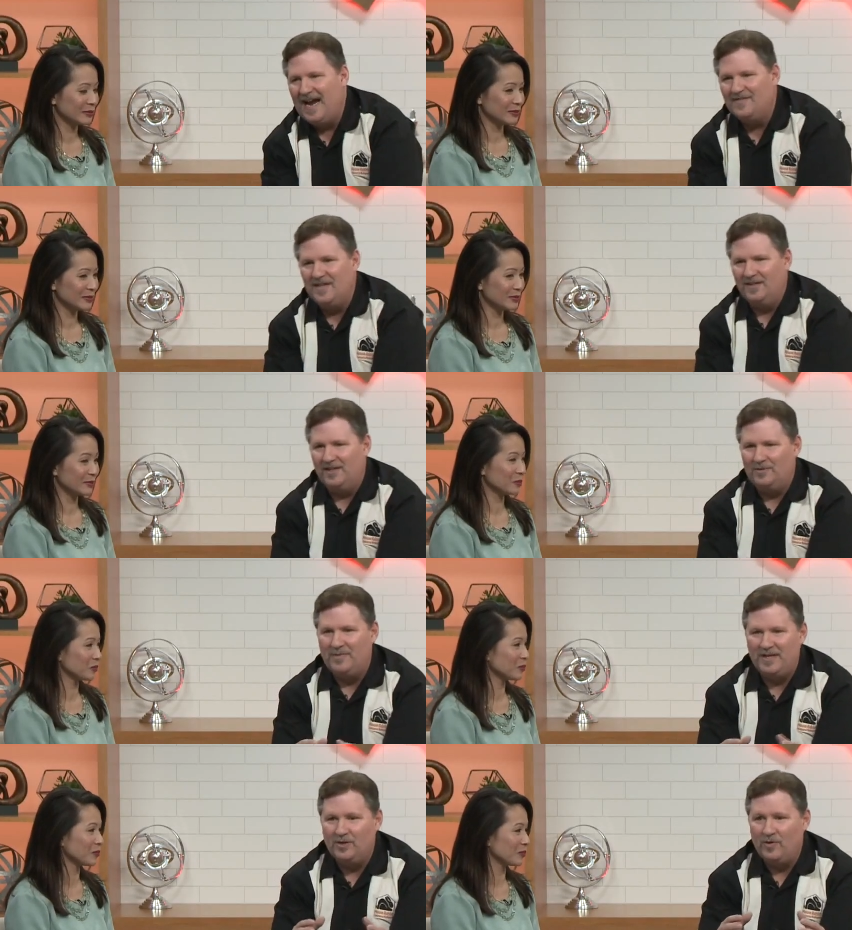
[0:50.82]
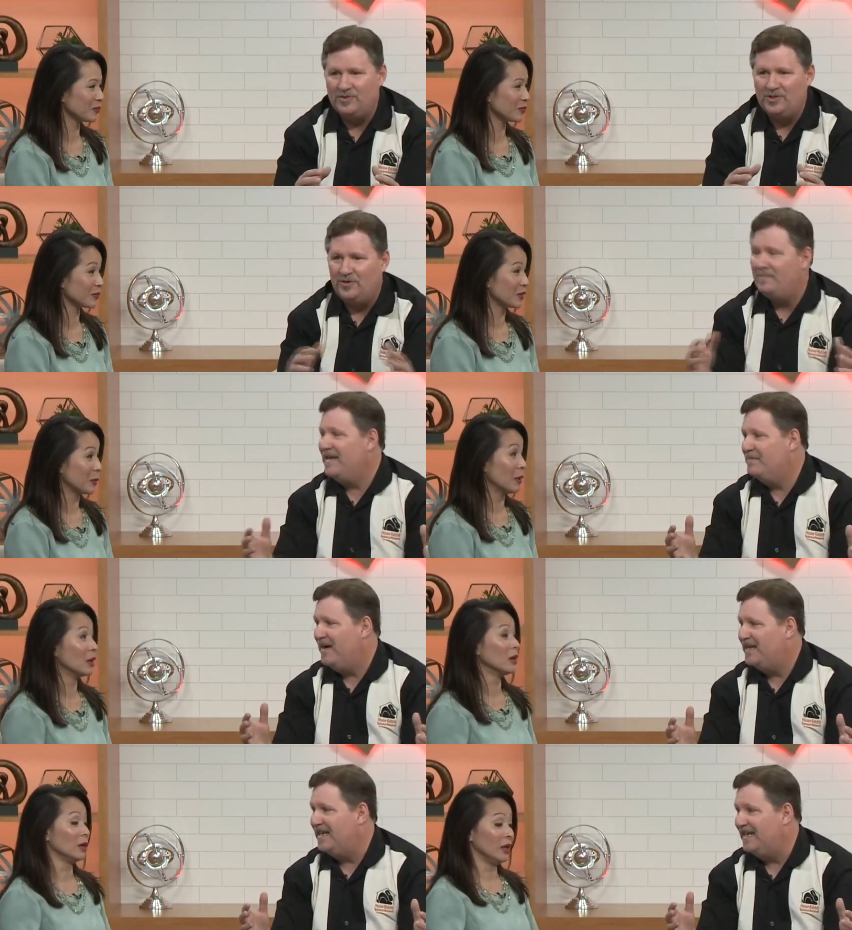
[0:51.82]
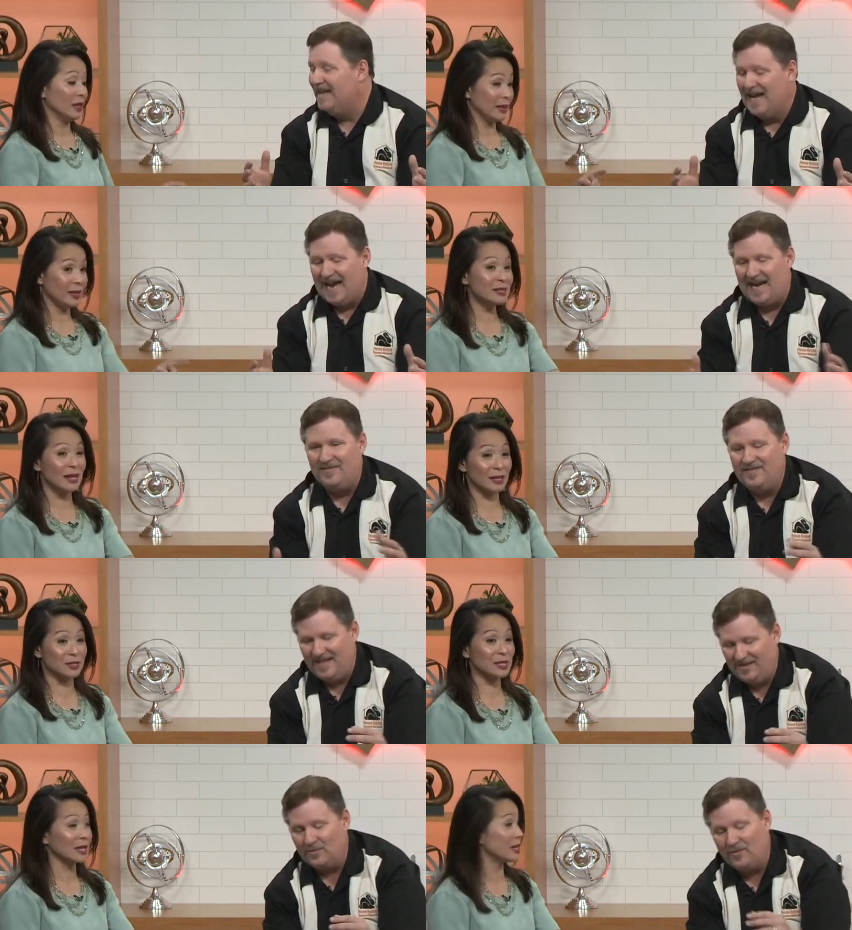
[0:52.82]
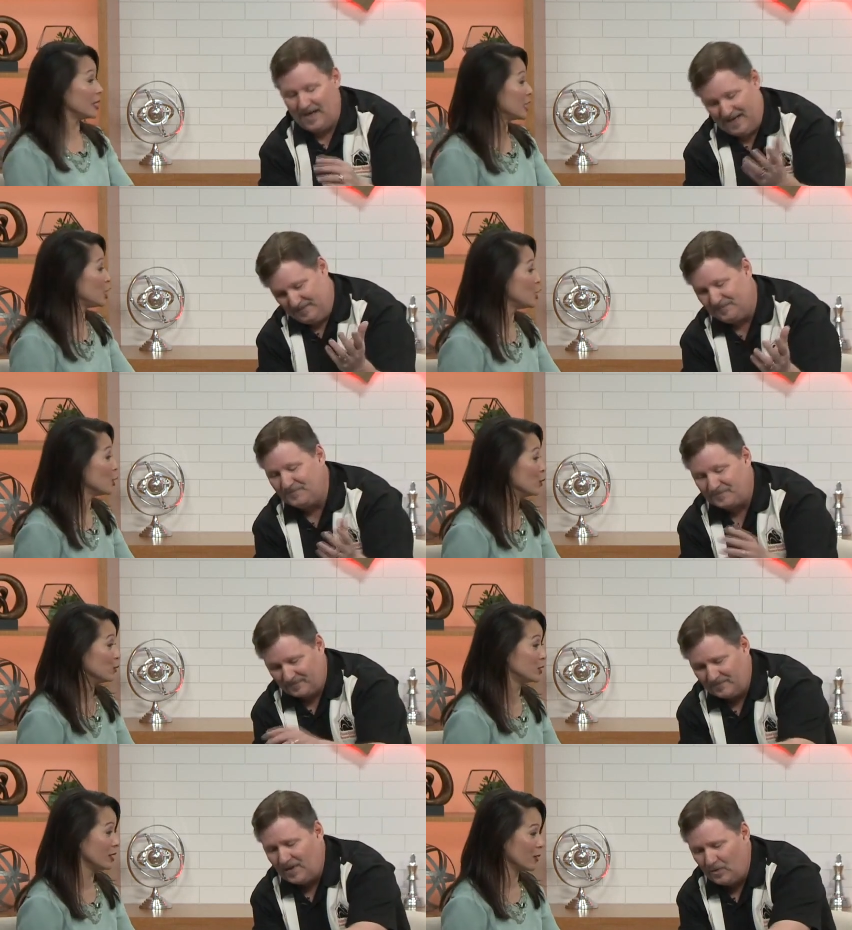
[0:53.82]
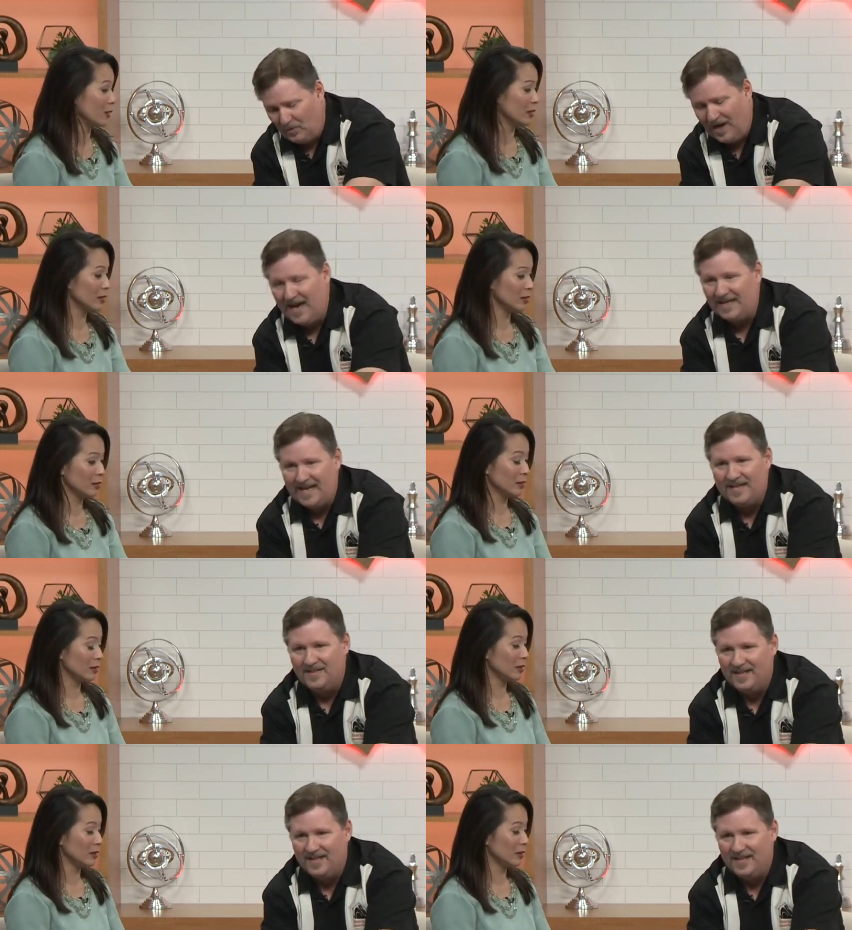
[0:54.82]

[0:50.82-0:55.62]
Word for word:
Speaker 1: And then the little bunny grows into a big bunny. These and things then, right, get huge, Darren. Right. And